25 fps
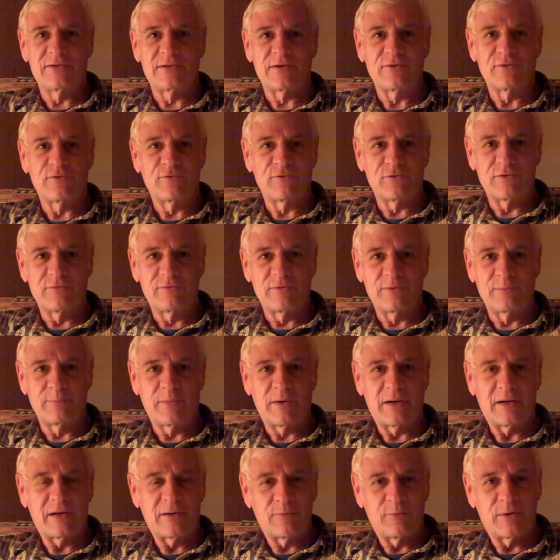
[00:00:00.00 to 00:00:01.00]
are driven
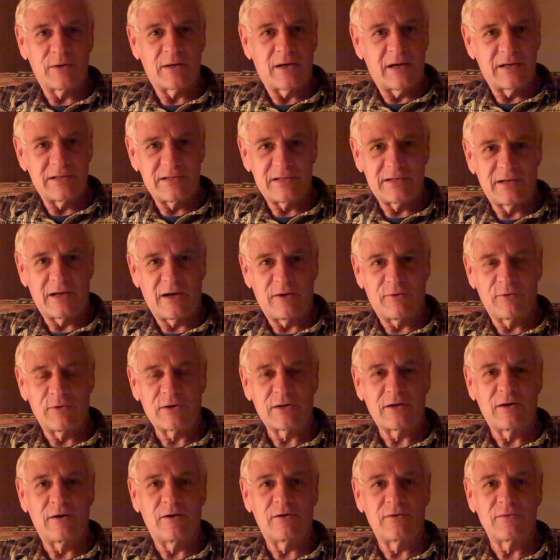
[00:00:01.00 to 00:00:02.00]
by what Eisenhower
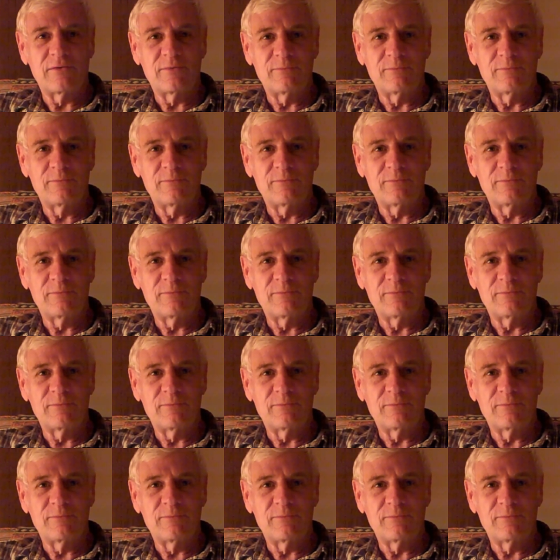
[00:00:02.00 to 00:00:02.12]
called